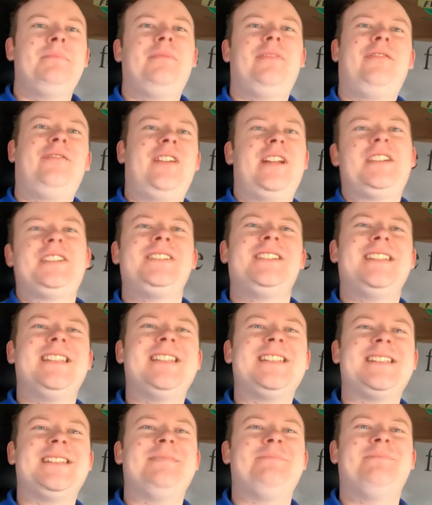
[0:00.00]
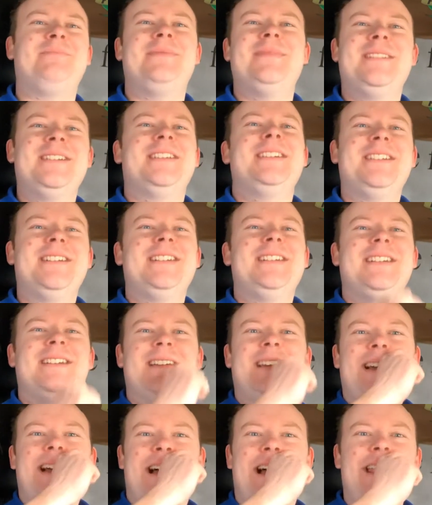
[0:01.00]
professionalism
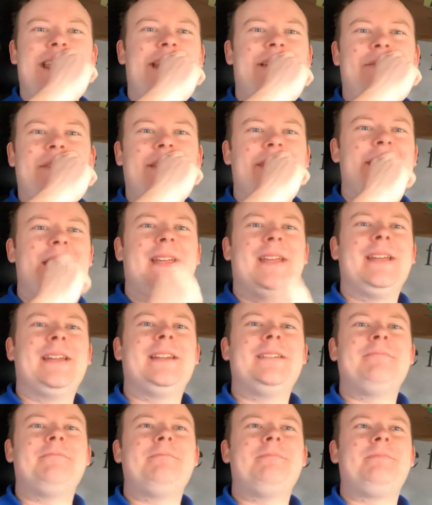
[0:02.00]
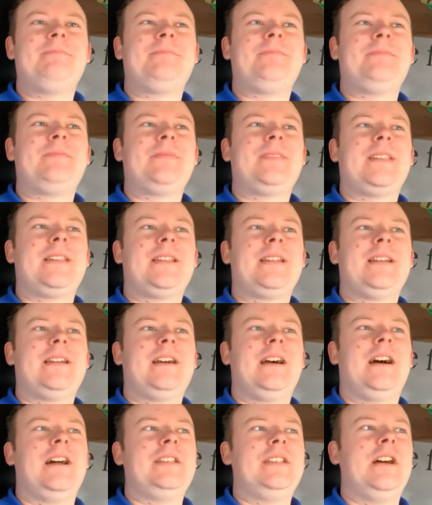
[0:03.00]
and everything,
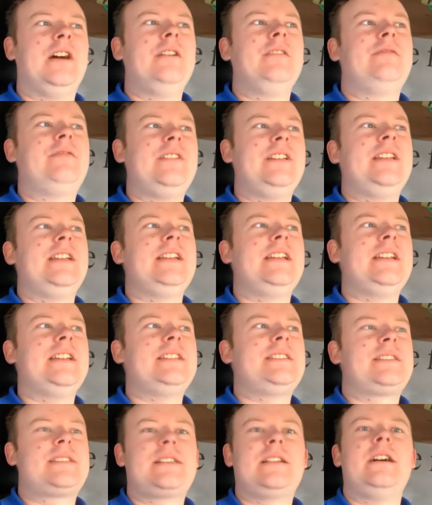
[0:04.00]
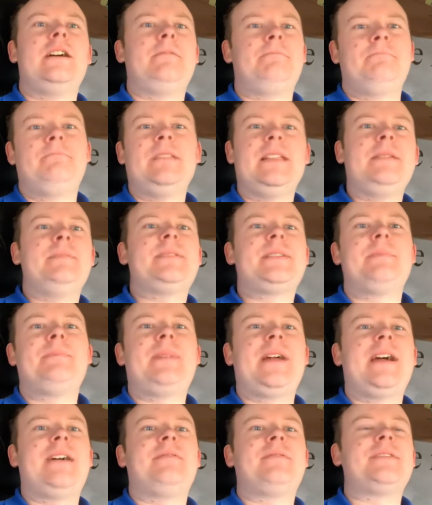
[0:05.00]
and hopefully it's come leaps and
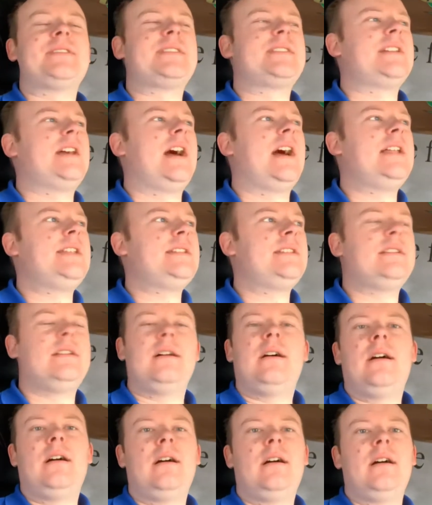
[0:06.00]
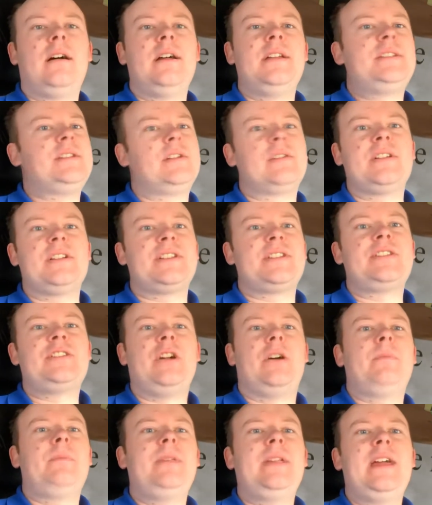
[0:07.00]
bounds, and it's not going to
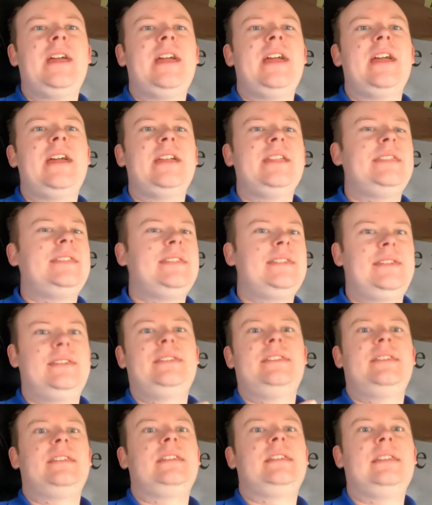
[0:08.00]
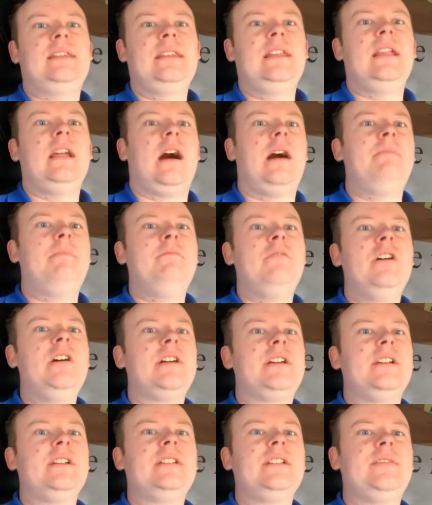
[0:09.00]
stop there. I'm
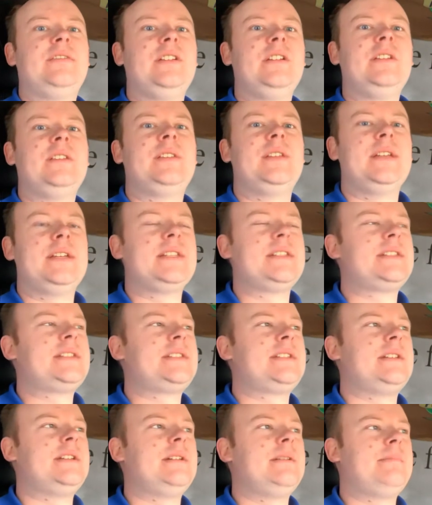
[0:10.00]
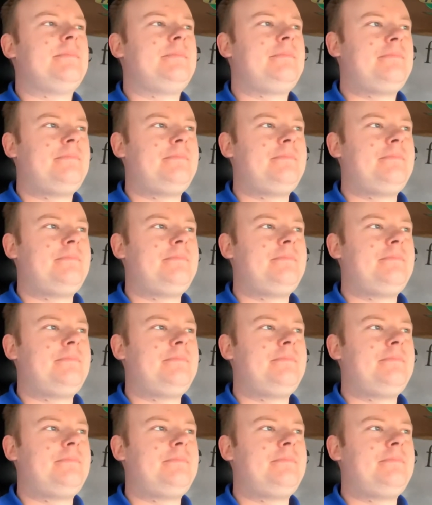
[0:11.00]
working on a few things to